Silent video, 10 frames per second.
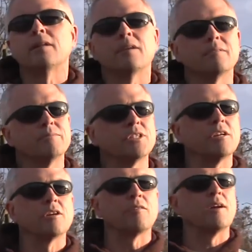the
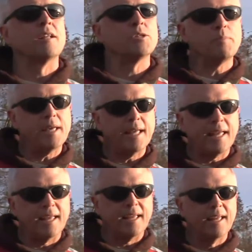Chinook run is
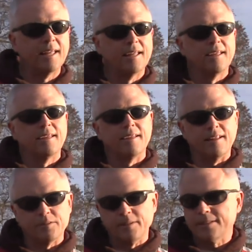peaking,
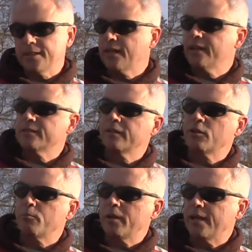that's when the sea lions are at
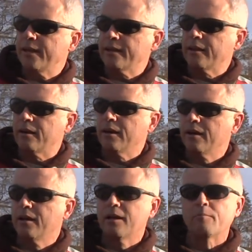their peak. There
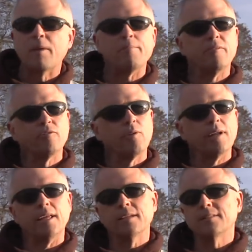might be
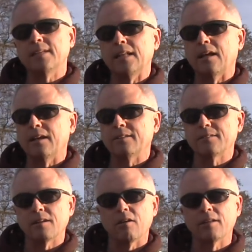40 sea lions
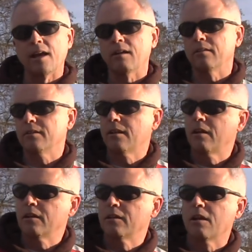hauled out
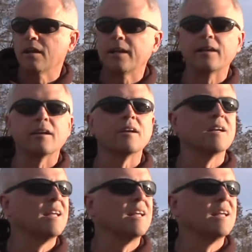all along here.